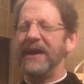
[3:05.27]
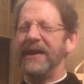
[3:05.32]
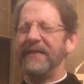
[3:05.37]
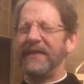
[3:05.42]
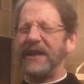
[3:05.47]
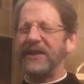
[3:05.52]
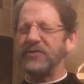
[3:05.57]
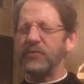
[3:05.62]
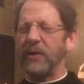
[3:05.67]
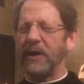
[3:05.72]

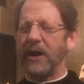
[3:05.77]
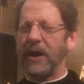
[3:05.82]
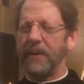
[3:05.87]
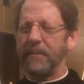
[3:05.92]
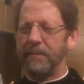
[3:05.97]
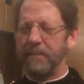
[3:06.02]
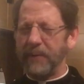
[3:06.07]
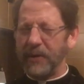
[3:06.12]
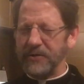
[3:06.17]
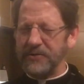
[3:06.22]
That's what our
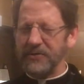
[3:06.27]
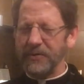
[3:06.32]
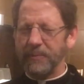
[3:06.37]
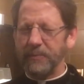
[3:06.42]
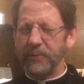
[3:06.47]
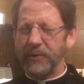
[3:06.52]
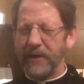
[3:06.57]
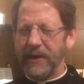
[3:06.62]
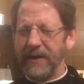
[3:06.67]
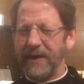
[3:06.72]
personal
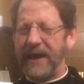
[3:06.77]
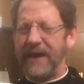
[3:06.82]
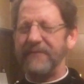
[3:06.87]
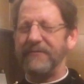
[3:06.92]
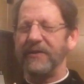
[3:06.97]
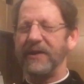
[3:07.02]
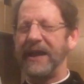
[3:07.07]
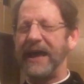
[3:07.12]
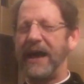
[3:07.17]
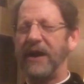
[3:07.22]
prayer
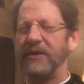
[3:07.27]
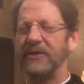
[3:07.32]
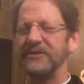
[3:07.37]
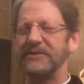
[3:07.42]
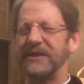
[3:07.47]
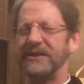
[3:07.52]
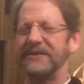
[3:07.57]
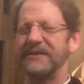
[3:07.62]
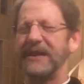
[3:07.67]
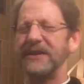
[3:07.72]
life allows
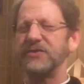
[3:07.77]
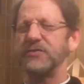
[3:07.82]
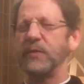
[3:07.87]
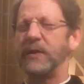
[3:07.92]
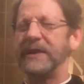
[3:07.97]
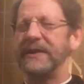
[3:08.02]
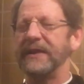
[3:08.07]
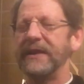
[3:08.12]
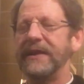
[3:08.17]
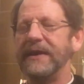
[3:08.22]
us. That's
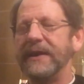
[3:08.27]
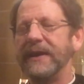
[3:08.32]
what